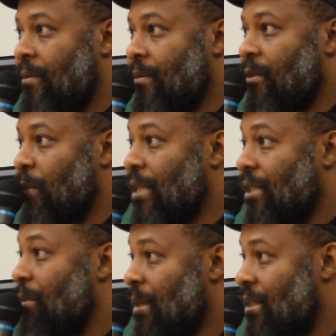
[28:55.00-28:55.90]

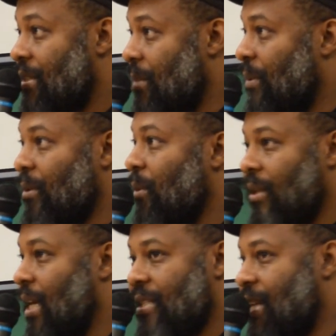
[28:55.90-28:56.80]
especially in Mississippi.
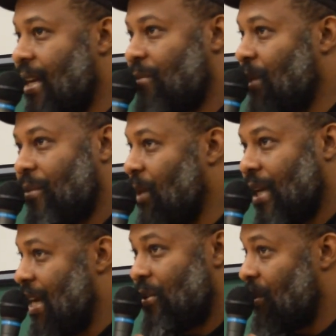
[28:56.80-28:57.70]
We
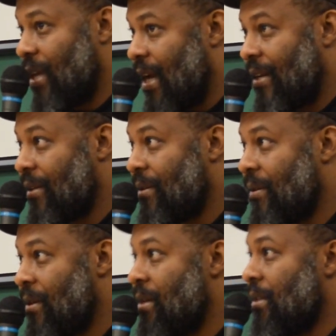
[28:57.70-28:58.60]
can't do that.
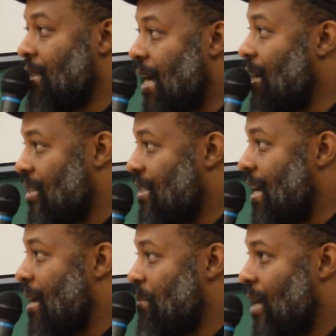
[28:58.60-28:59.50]
It's not our
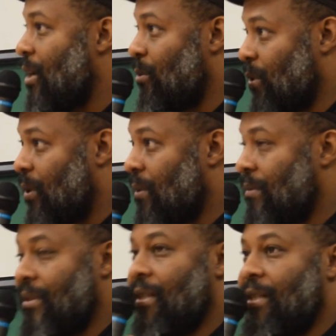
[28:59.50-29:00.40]
job, not our role.
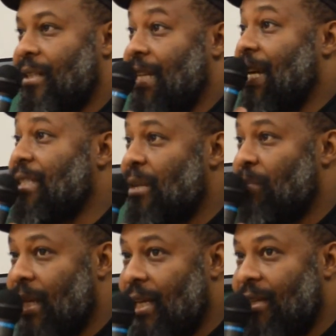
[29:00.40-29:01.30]
It doesn't
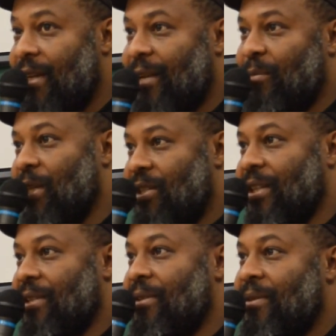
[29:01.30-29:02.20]
mean that we
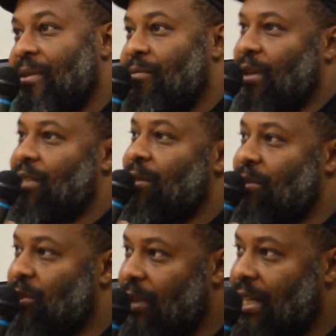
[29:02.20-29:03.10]
shouldn't fix the
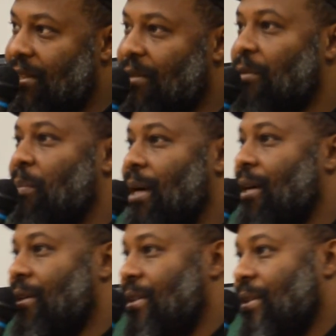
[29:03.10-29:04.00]
streets or repair
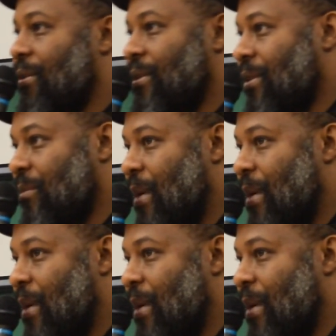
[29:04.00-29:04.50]
the